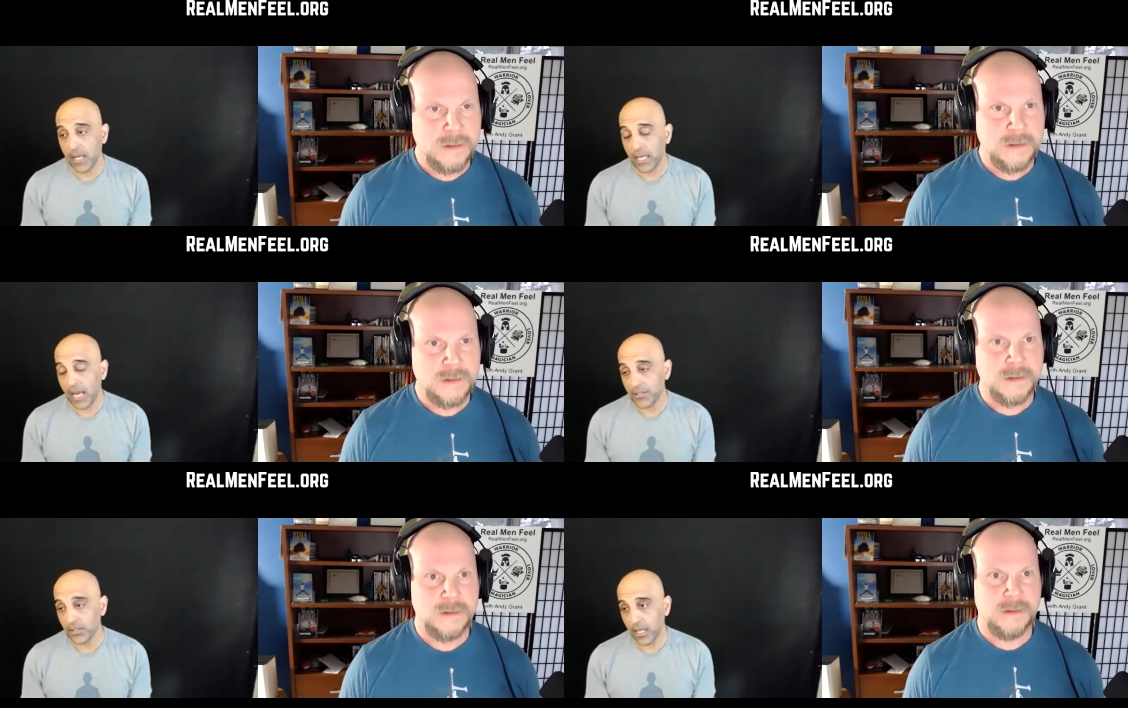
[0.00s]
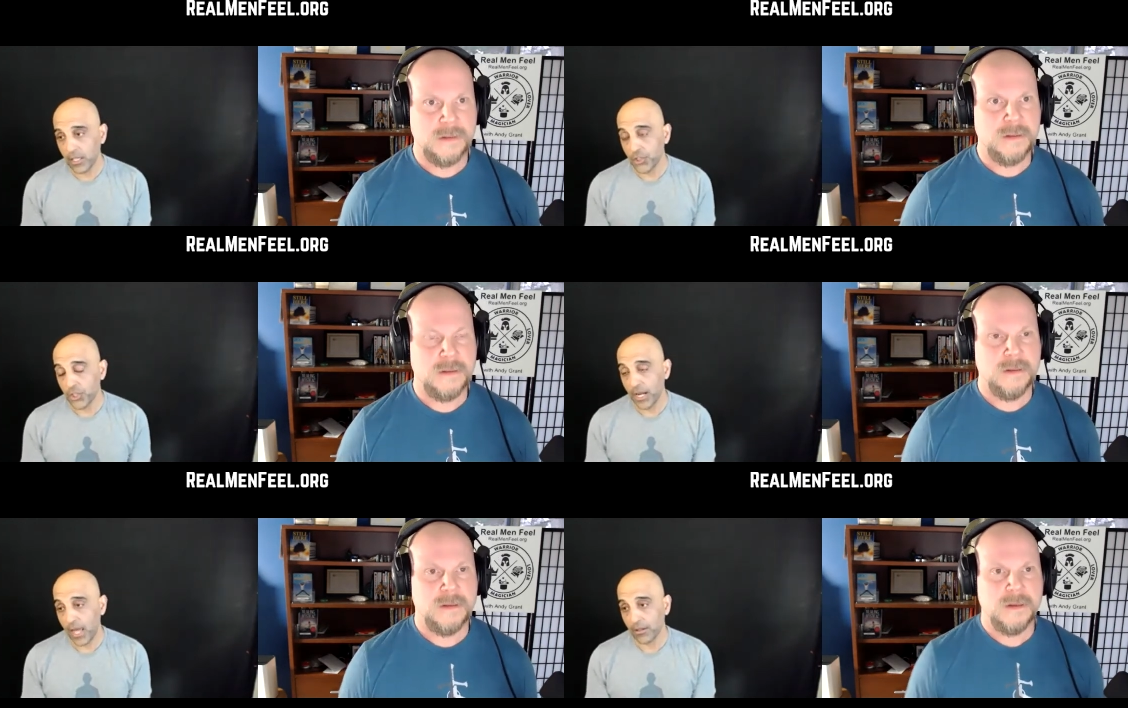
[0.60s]
Speaker 1: of guys are kind of
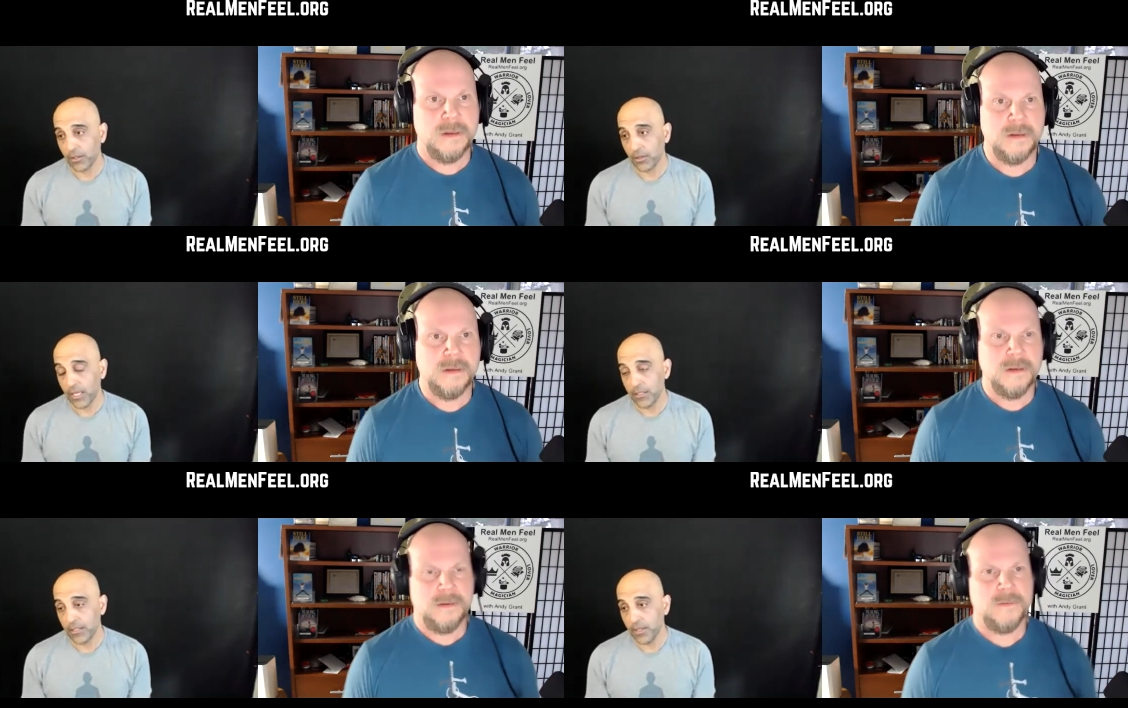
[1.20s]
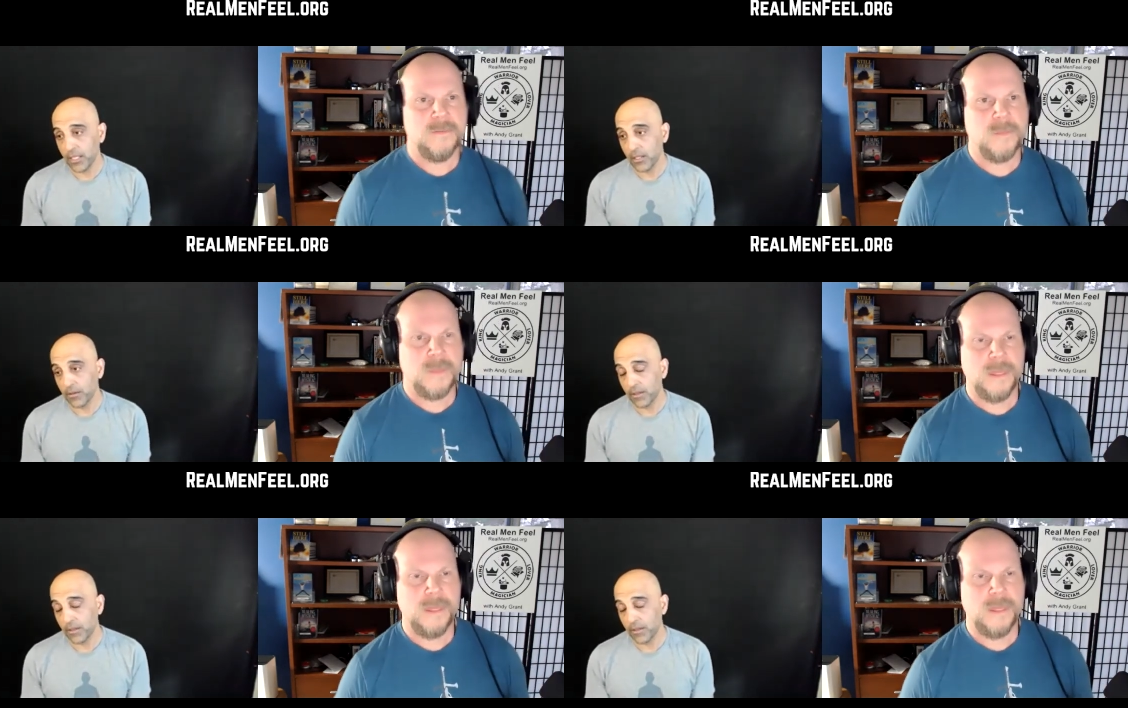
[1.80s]
shut out of creativity, or they